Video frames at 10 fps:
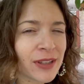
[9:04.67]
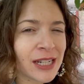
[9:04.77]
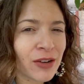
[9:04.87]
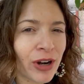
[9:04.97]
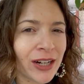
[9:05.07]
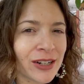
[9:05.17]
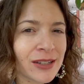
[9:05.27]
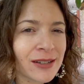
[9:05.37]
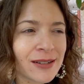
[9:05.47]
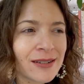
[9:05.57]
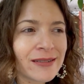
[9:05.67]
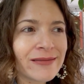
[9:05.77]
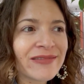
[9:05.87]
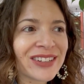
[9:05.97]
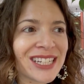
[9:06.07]
if they take writers,
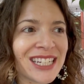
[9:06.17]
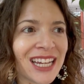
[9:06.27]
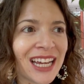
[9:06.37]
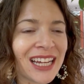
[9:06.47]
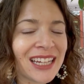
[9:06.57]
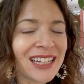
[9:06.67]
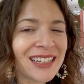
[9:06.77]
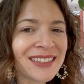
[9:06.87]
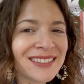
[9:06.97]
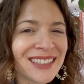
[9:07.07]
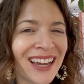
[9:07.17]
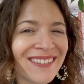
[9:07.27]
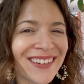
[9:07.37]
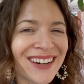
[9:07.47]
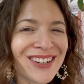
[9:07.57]
but yeah,
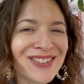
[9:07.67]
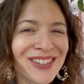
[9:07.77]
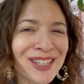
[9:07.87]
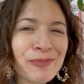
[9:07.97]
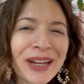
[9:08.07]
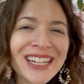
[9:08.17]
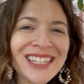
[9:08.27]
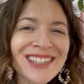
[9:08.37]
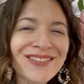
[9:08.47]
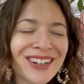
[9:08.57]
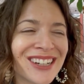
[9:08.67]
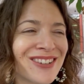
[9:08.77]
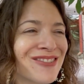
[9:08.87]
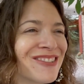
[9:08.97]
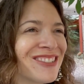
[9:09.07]
very cool space, very
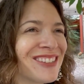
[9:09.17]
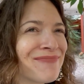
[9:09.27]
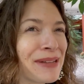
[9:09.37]
cool